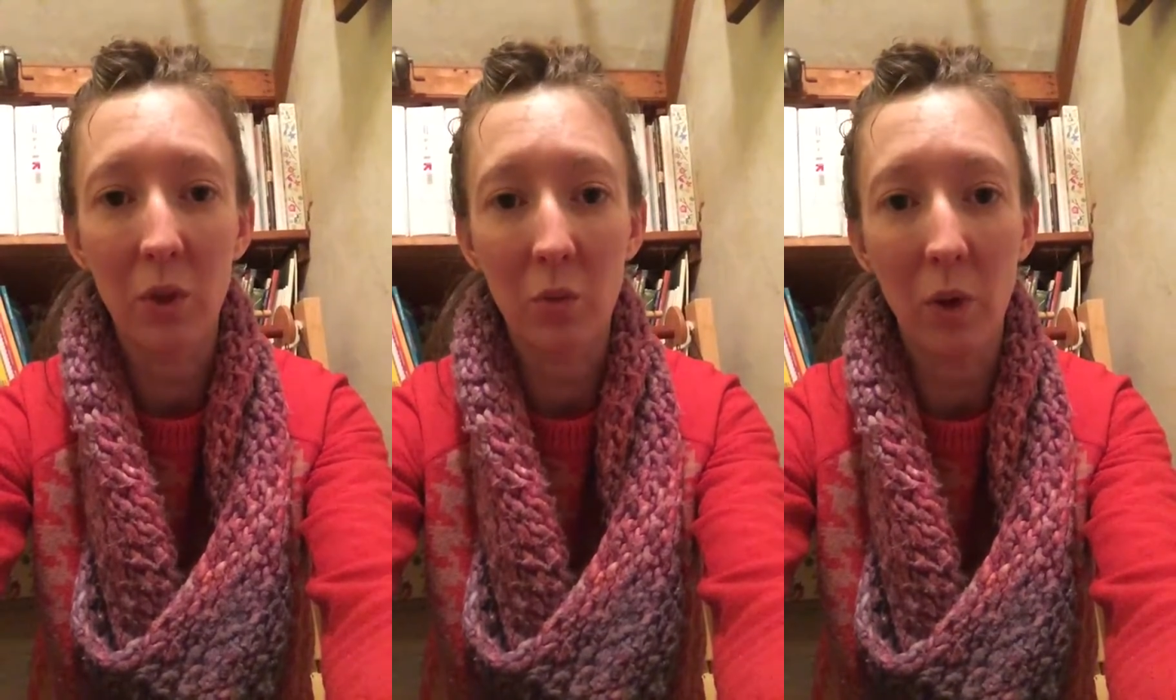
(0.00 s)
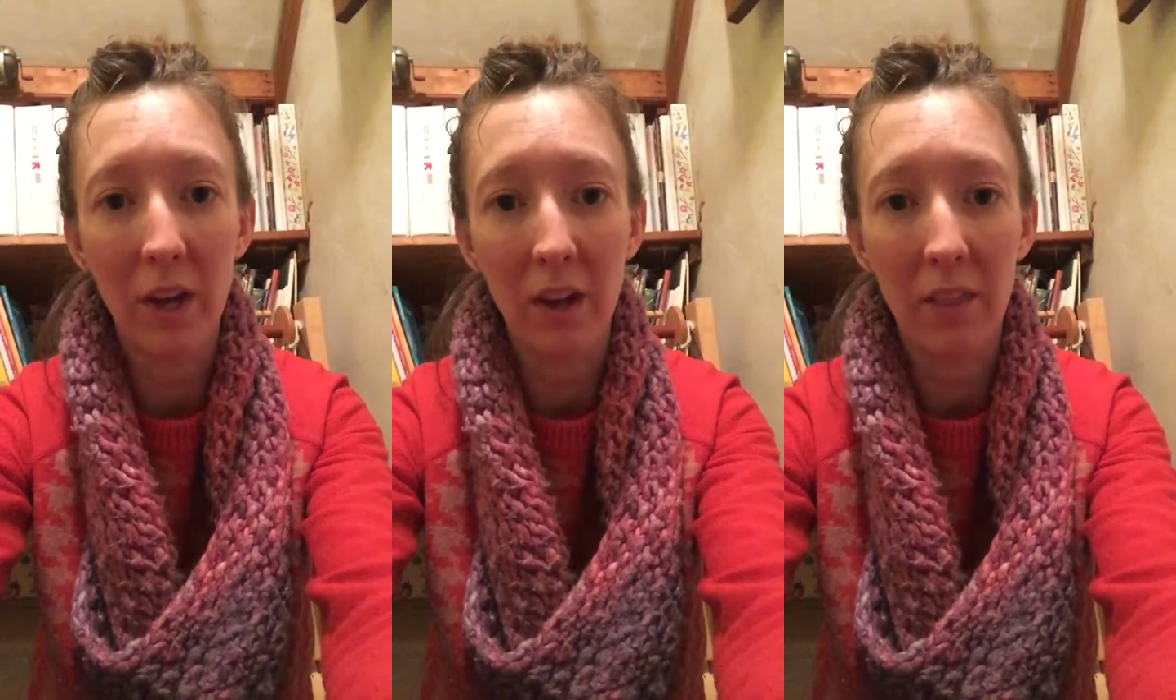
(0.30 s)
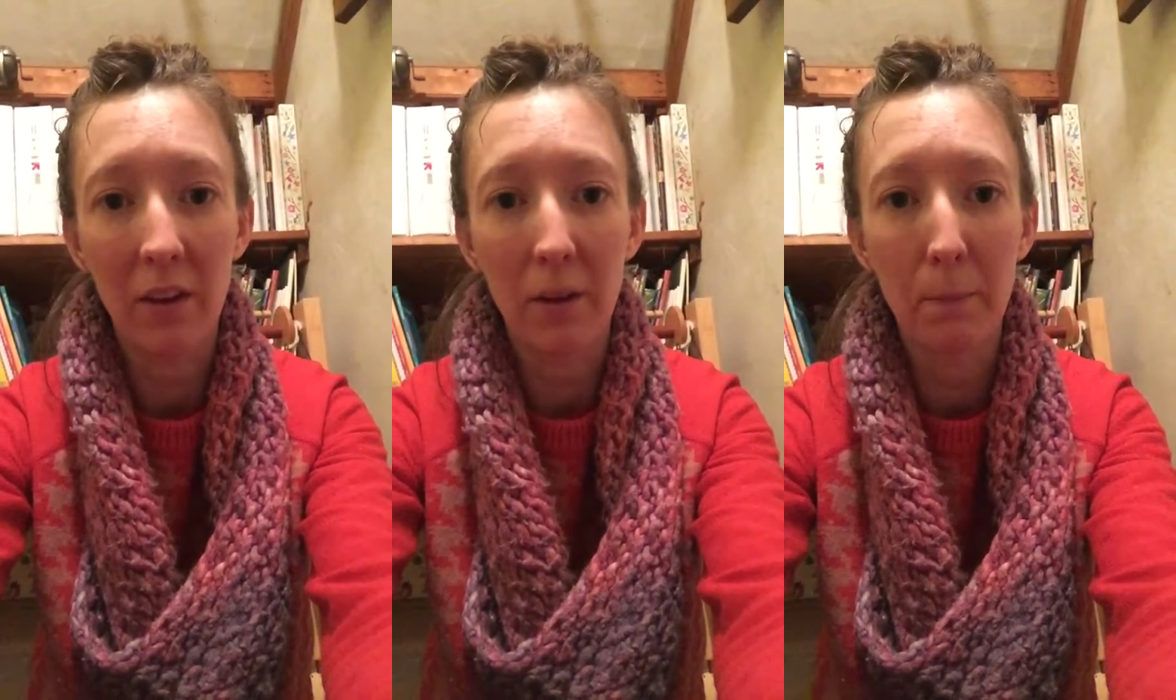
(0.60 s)
with one
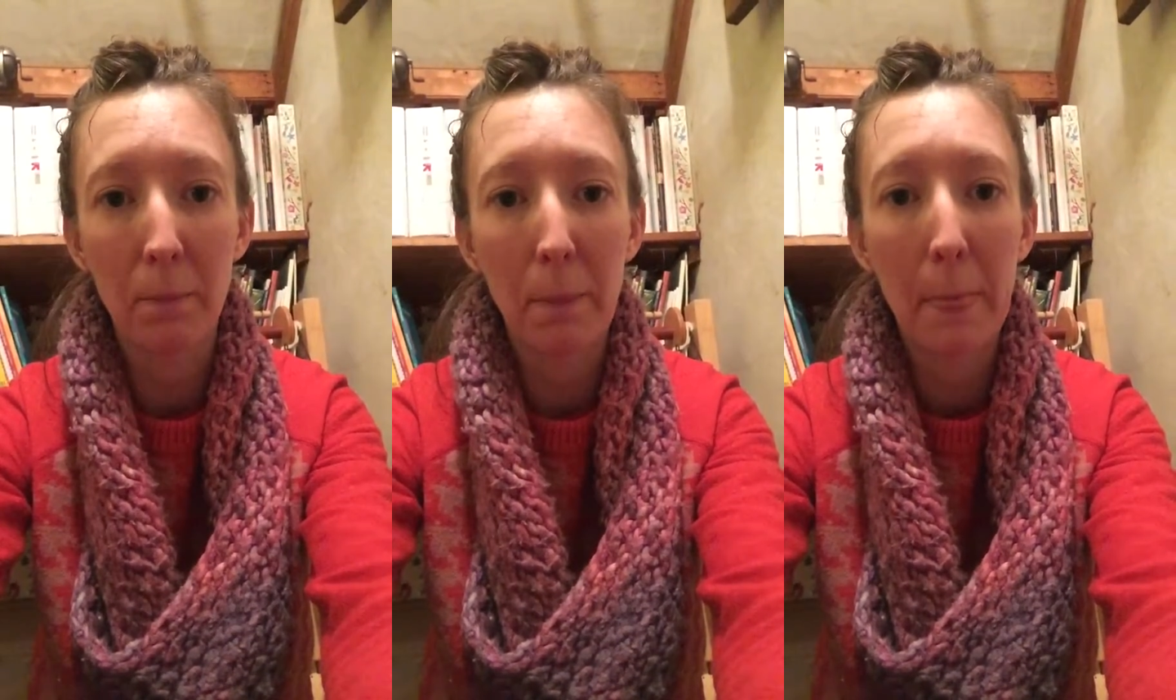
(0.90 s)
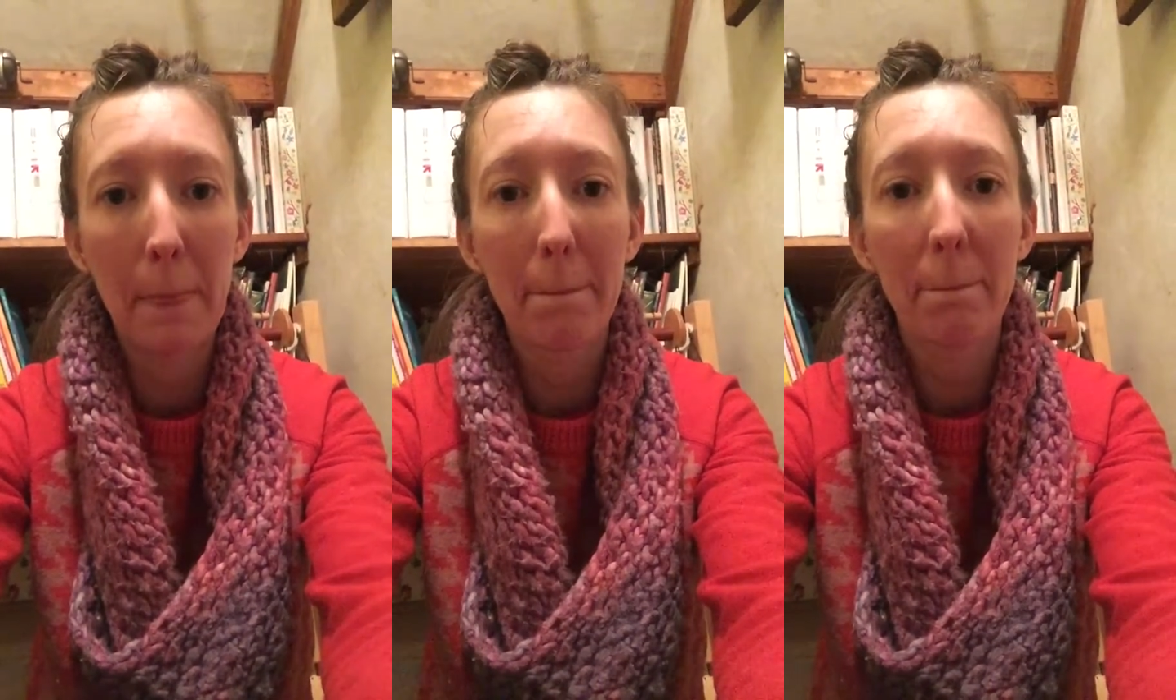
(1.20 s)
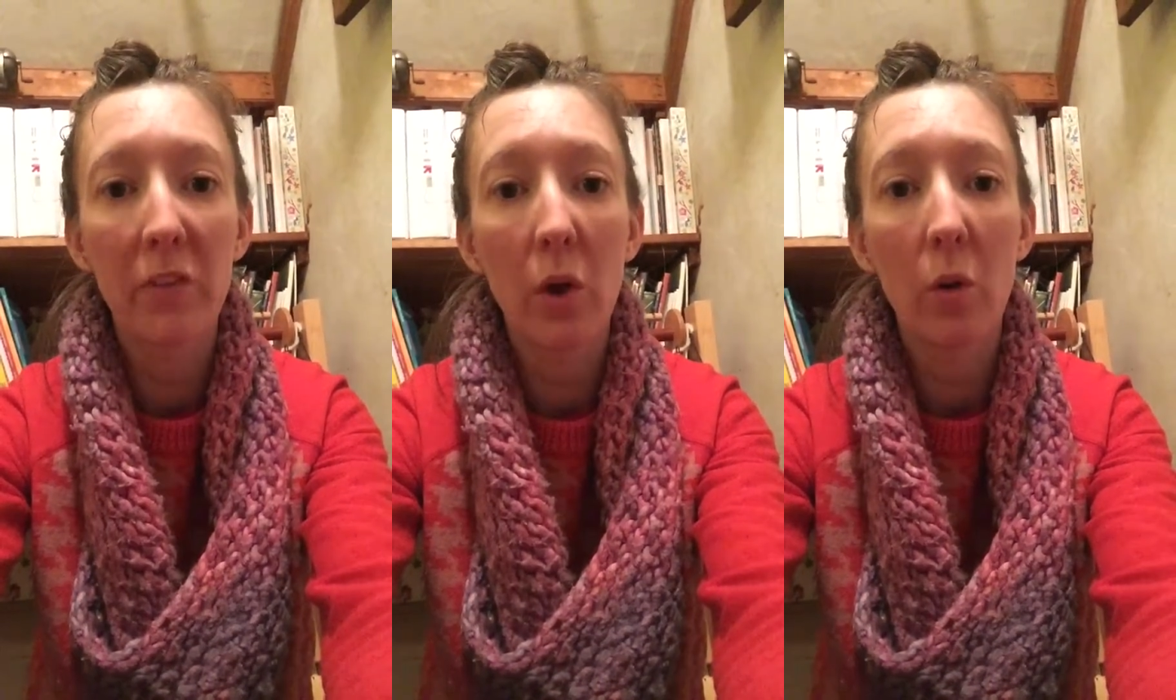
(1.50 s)
another.
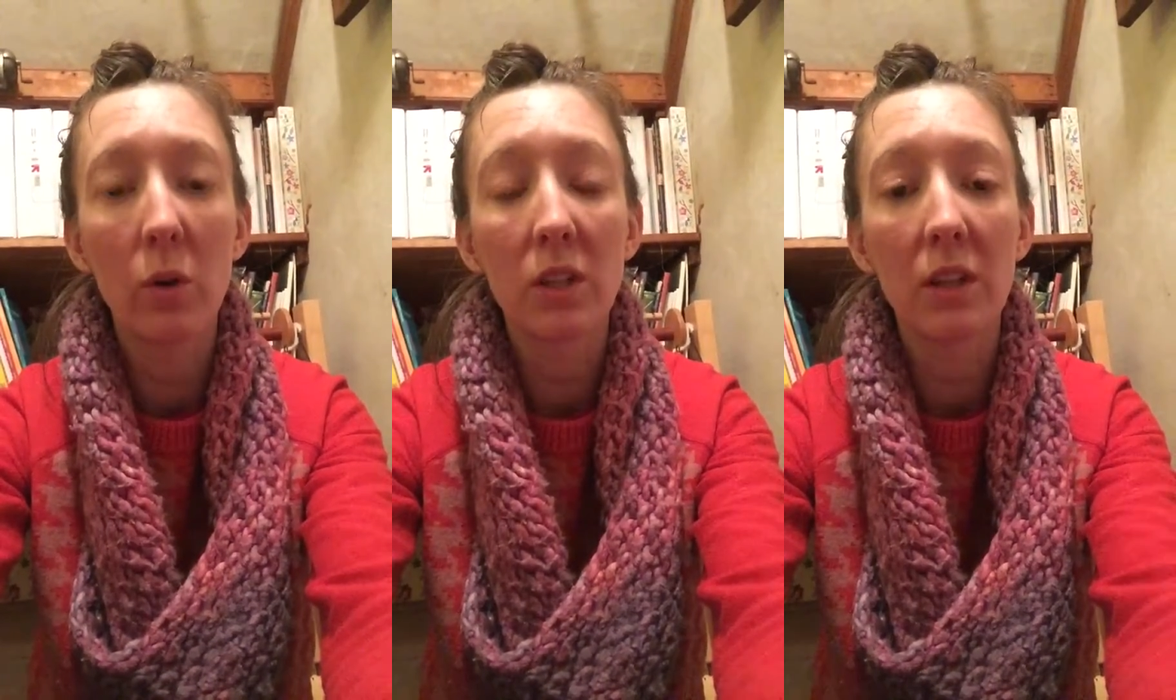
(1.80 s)
So